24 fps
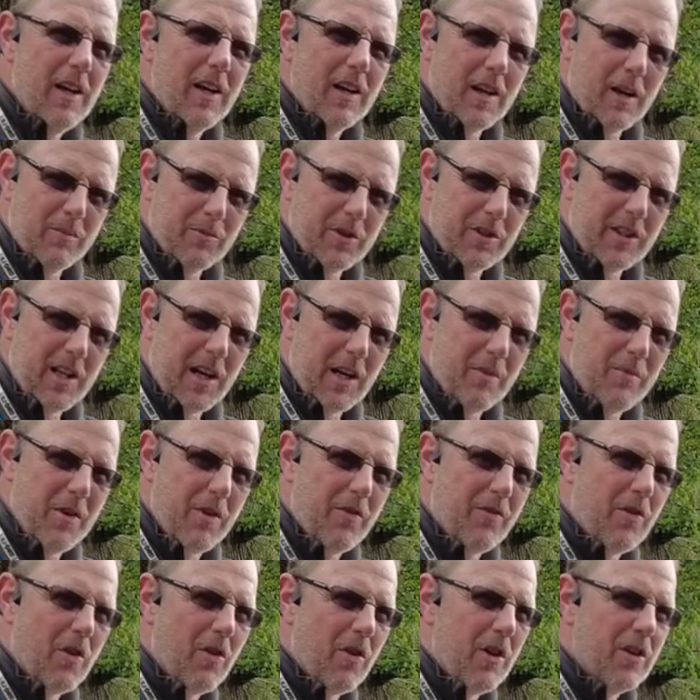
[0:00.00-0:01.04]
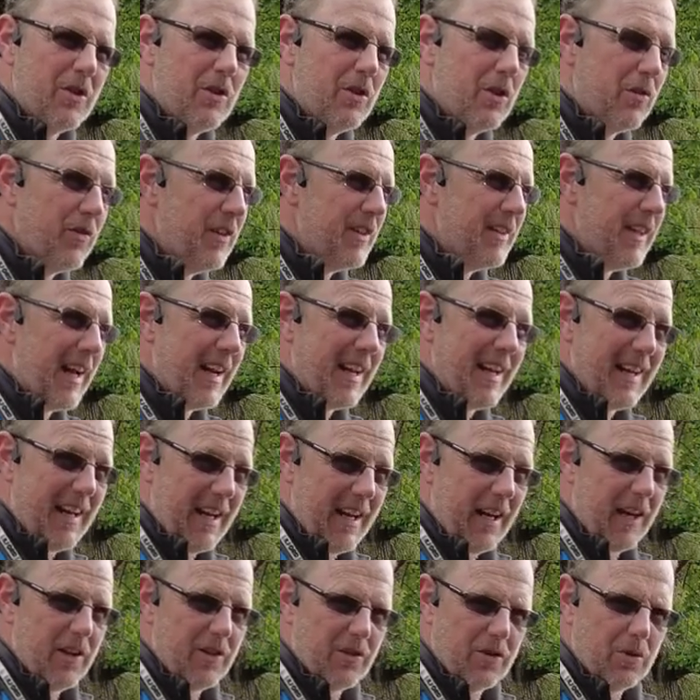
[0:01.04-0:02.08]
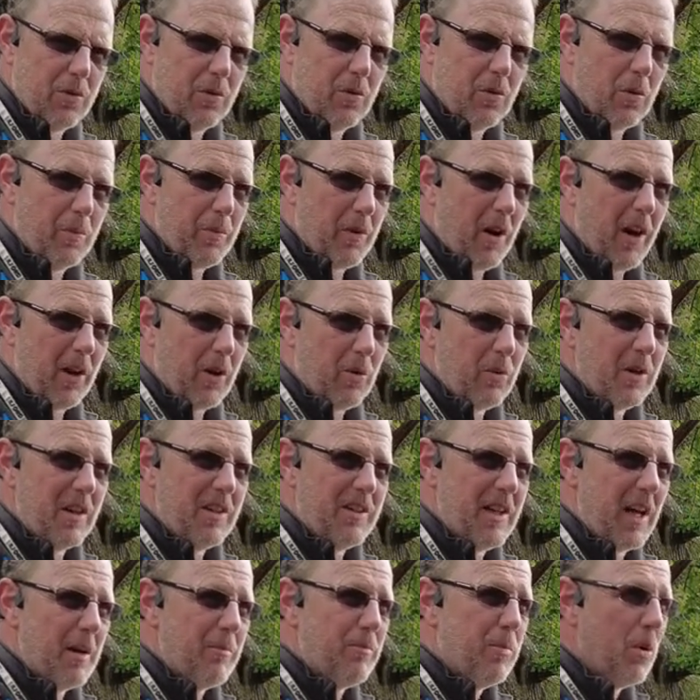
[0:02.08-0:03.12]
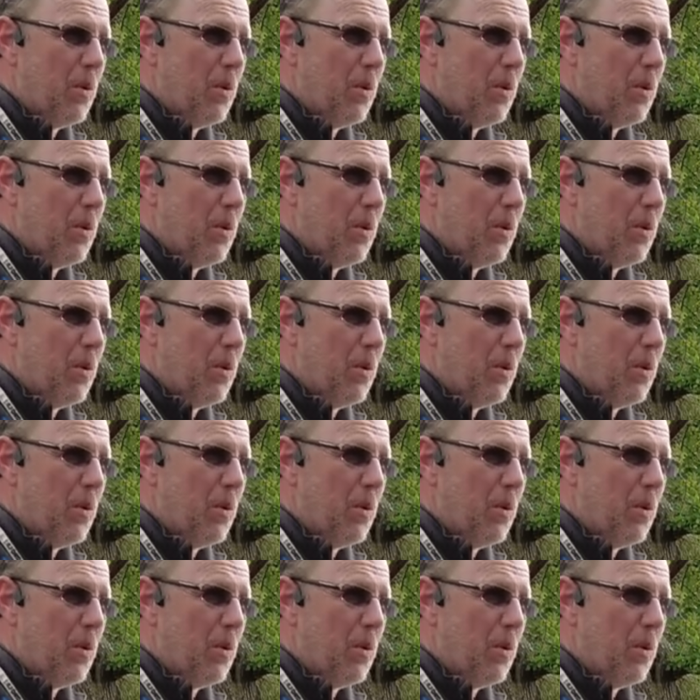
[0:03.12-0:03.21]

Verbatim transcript: come to Delamere Forest, look for Dead Lake it's called, but I call it Dead